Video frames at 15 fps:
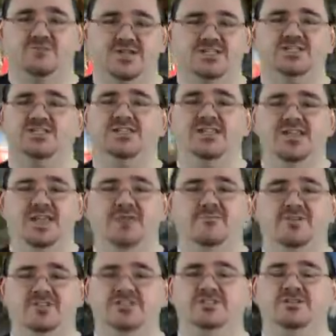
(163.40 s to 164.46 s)
racing game
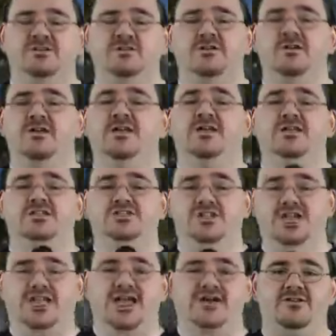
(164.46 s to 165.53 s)
this year,
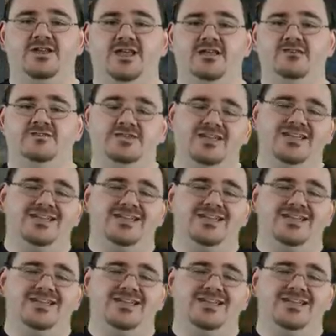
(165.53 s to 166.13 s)
check out Nailed.